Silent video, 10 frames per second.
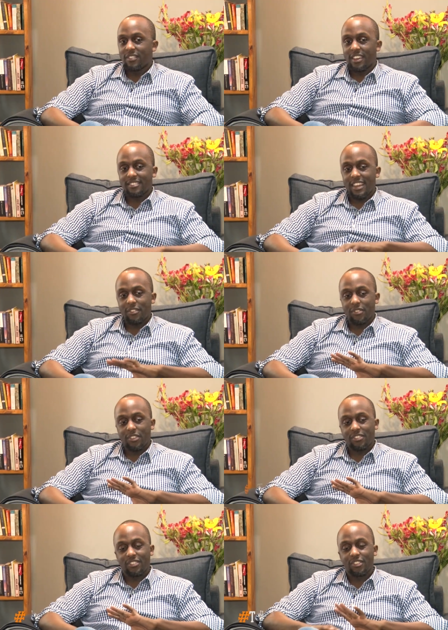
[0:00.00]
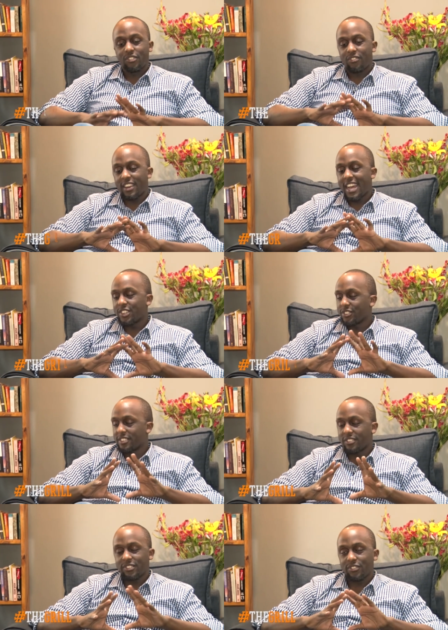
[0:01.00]
aside from this financial
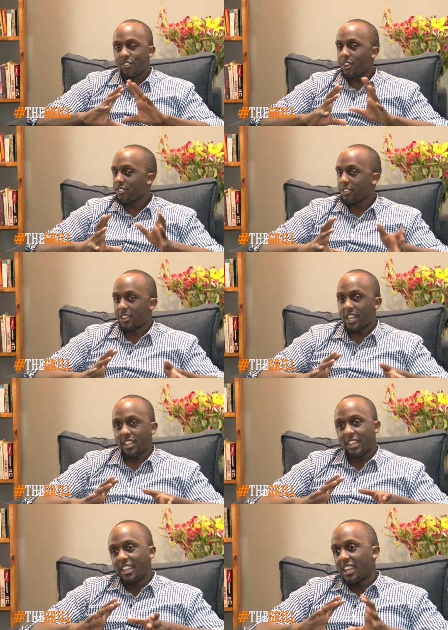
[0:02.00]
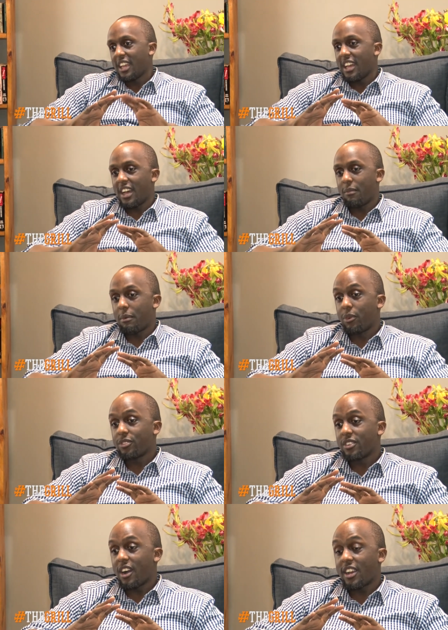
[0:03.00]
services focused career, uh, I'm
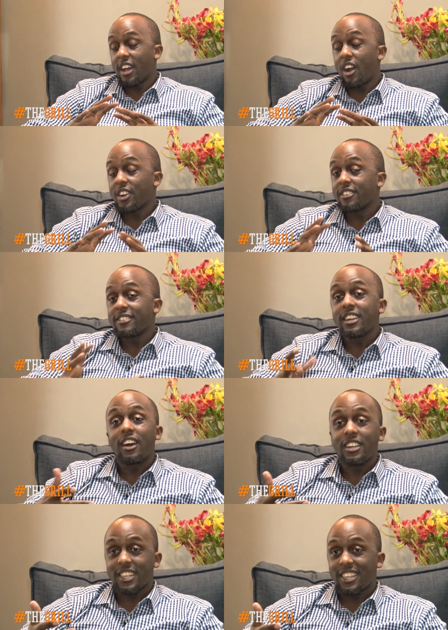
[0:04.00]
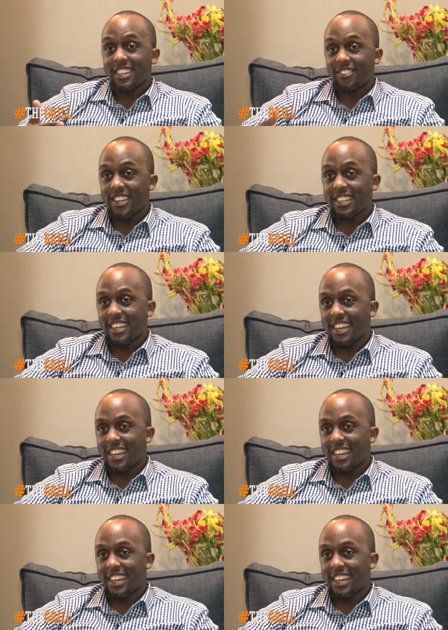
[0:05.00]
also an artist at heart, right?